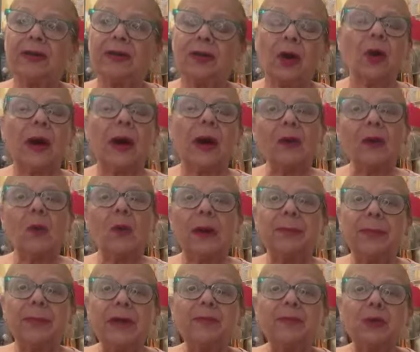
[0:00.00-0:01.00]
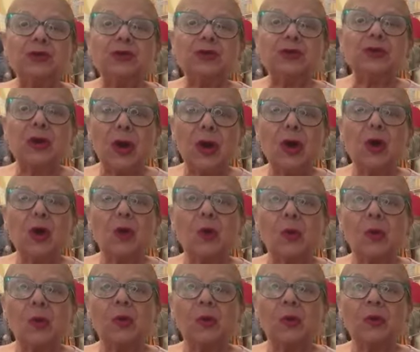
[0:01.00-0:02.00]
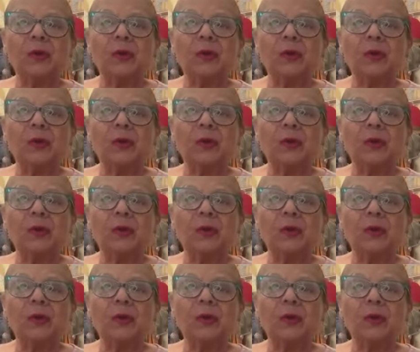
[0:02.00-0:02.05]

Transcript: you know I want people to know